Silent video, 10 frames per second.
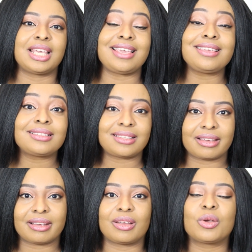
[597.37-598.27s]

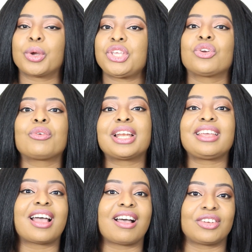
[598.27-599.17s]
easier when you
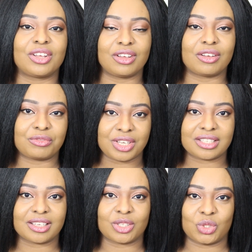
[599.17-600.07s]
already have a
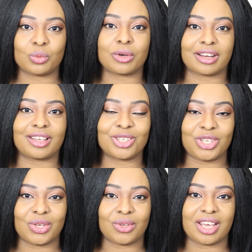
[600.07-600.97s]
visa to work in
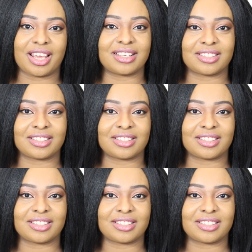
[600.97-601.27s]
the UK.